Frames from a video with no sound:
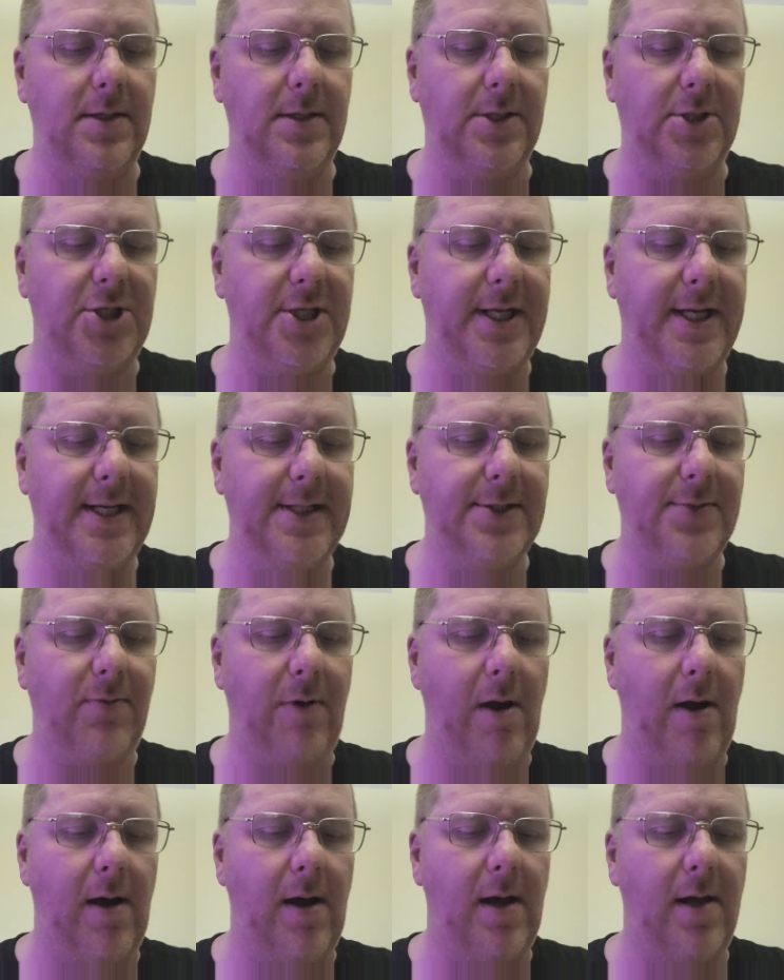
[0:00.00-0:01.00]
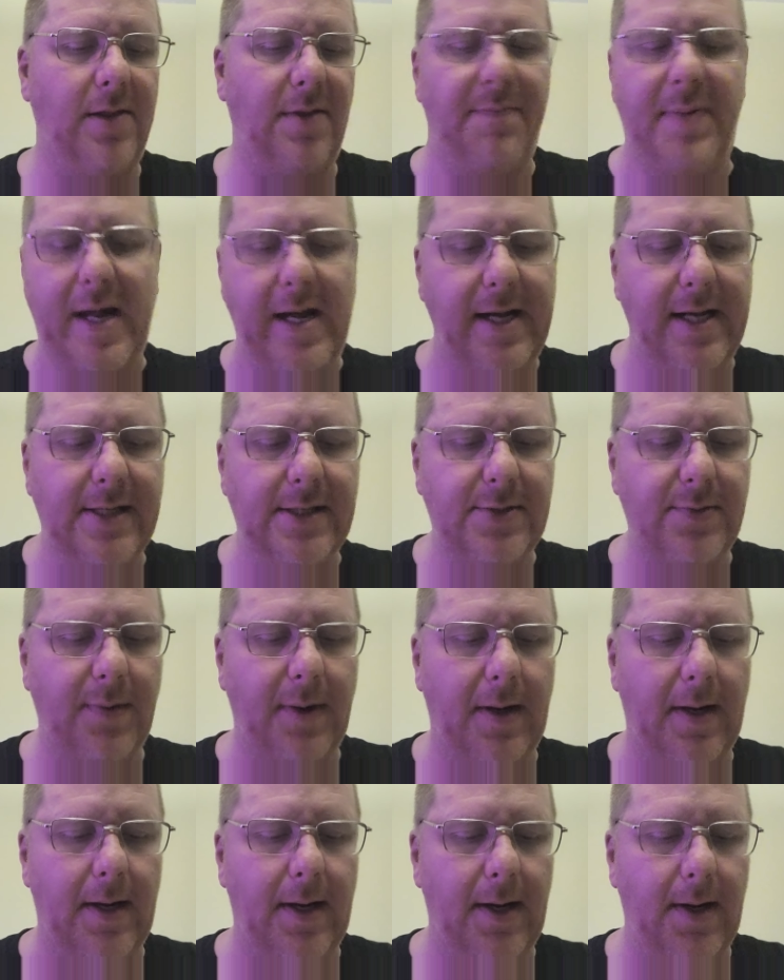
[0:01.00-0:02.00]
chicken's raw, the bacon's
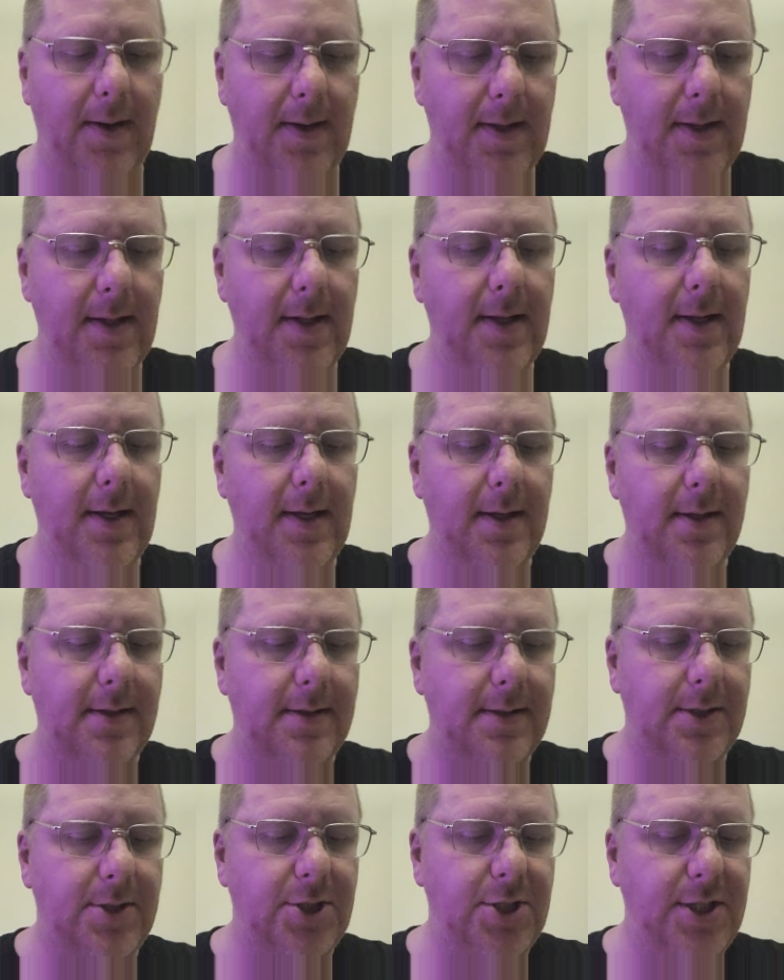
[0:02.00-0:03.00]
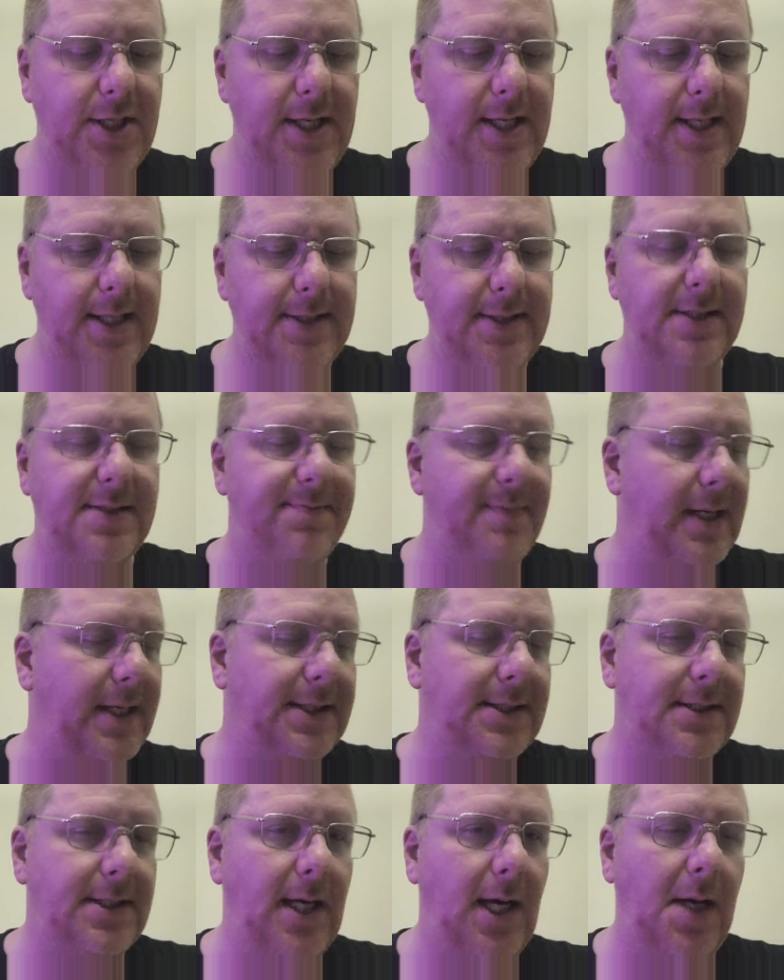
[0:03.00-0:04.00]
raw, the cheese is
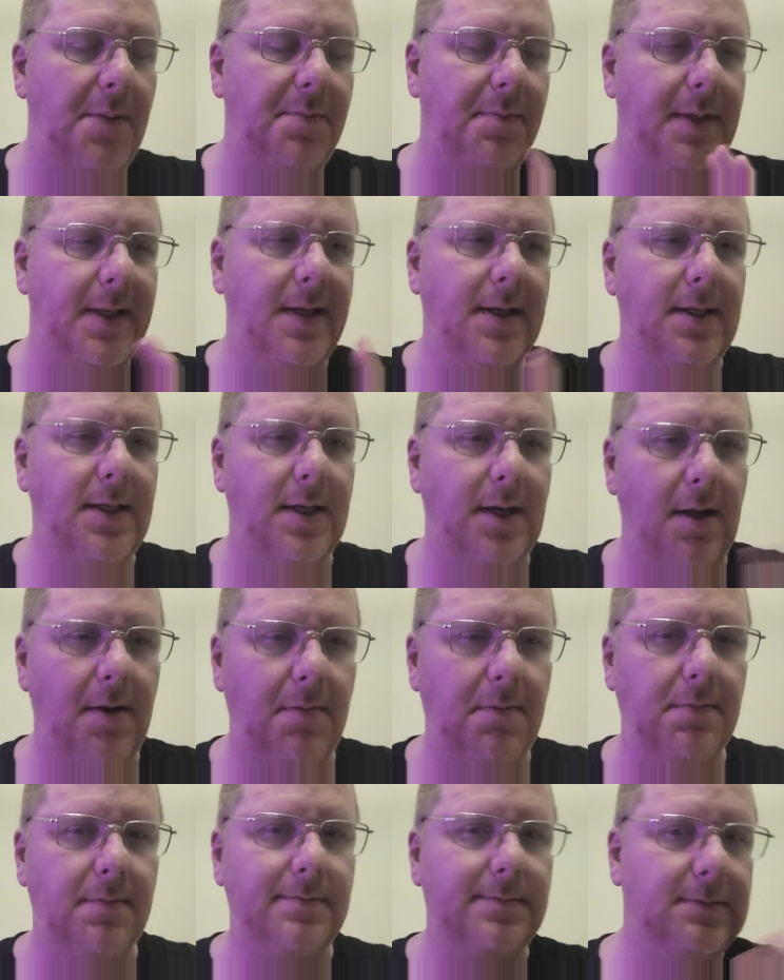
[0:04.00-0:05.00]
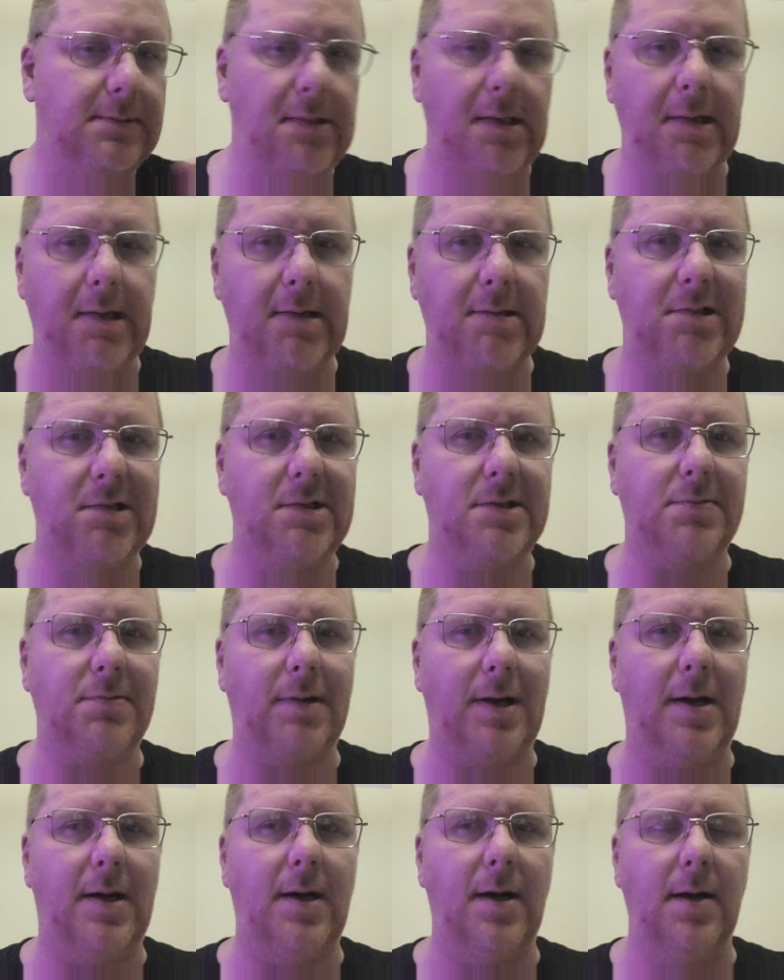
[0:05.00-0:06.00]
mixed up, but, I guess it's
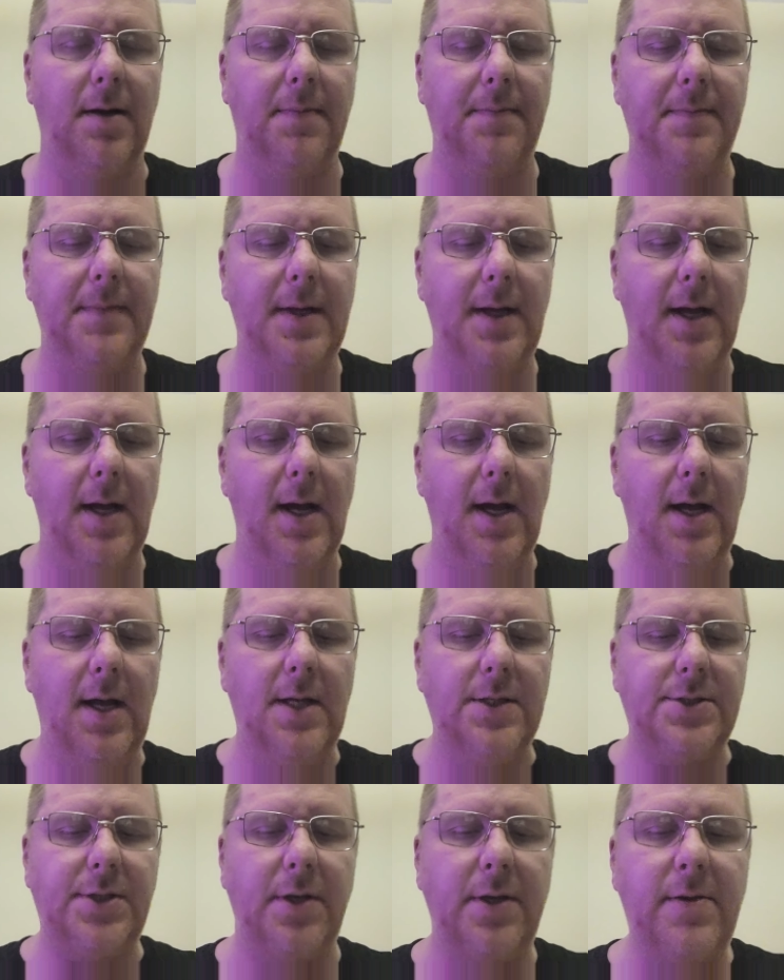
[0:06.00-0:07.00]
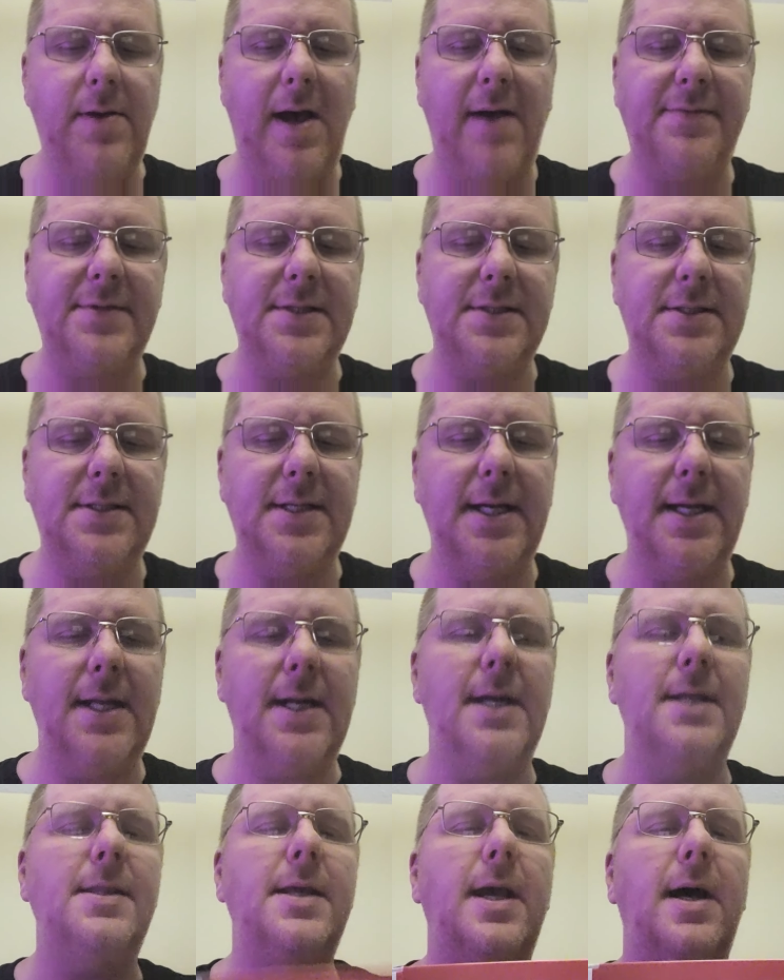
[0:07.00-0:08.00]
raw. So you have to stick it
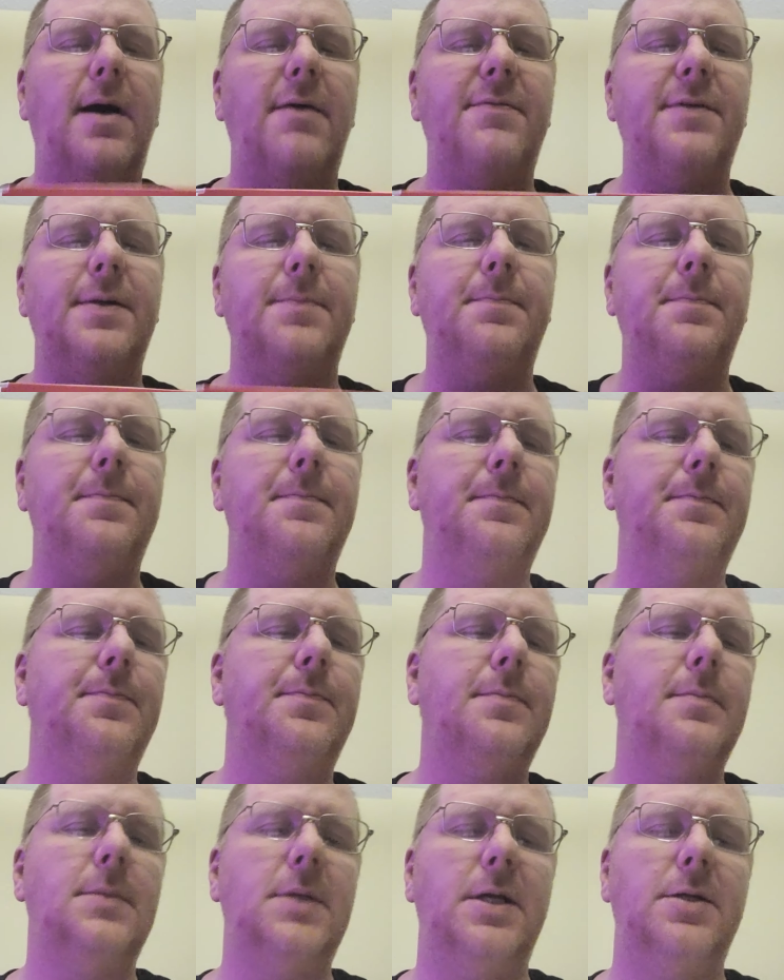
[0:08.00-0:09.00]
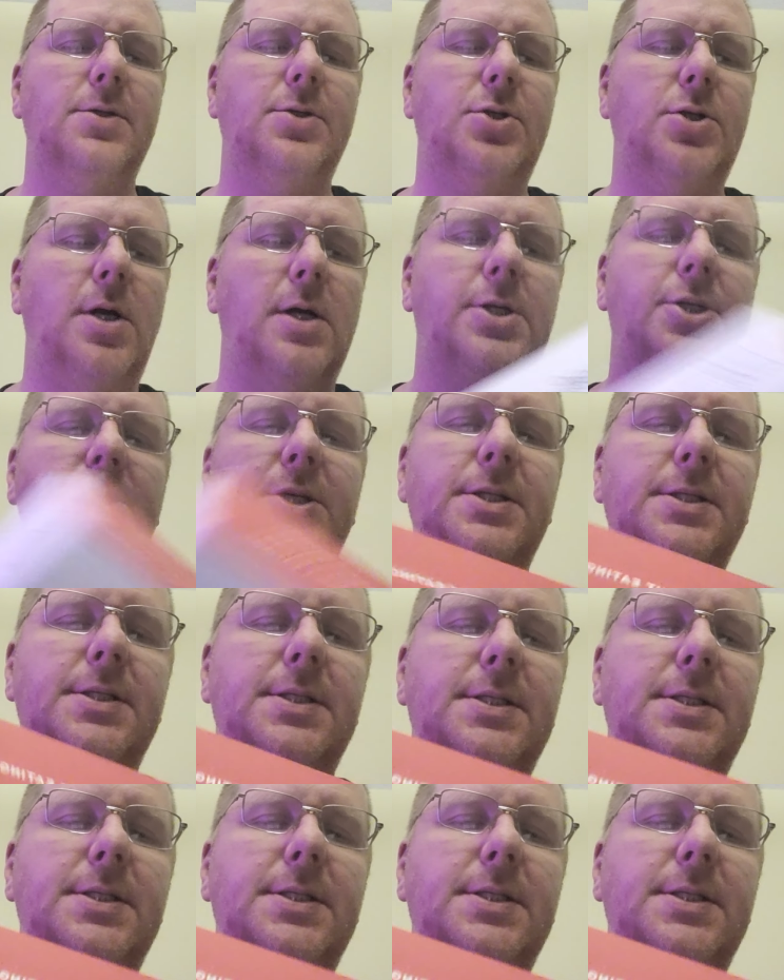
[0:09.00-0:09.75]
in the oven. The instructions